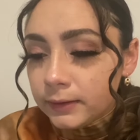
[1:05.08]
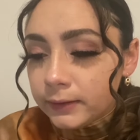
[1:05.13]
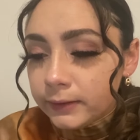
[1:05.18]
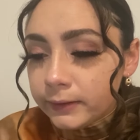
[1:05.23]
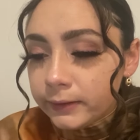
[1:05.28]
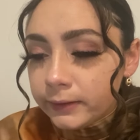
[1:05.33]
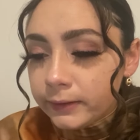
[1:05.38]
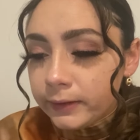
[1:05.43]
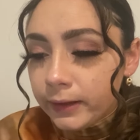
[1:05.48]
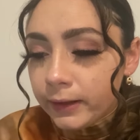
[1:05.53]

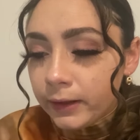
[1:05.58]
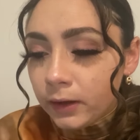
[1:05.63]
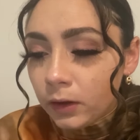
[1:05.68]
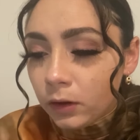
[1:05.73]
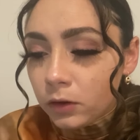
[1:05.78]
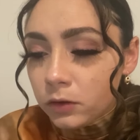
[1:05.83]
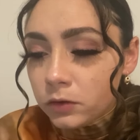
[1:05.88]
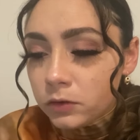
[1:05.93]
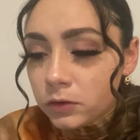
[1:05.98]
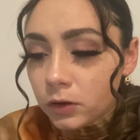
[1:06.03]
then
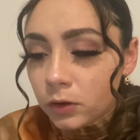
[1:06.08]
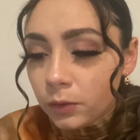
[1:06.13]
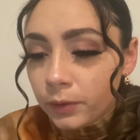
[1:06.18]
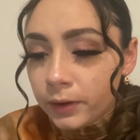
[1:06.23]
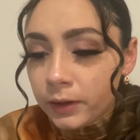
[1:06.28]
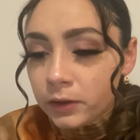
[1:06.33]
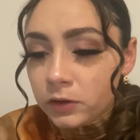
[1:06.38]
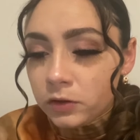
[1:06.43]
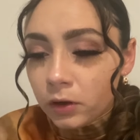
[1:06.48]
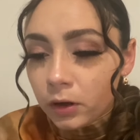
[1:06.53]
also
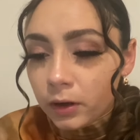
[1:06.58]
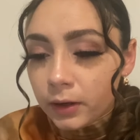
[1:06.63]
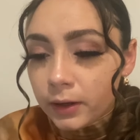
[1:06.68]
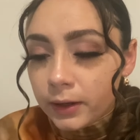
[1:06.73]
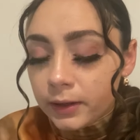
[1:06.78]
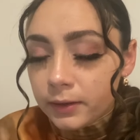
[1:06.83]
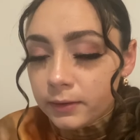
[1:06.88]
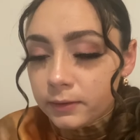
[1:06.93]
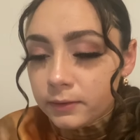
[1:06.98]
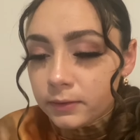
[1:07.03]
it
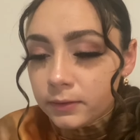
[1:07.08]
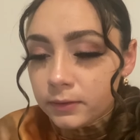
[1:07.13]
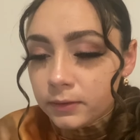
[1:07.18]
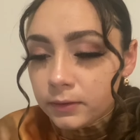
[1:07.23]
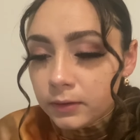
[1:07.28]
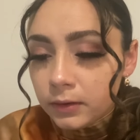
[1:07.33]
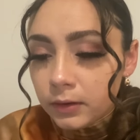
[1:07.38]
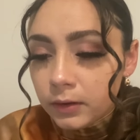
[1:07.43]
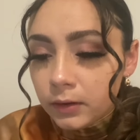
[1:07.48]
targets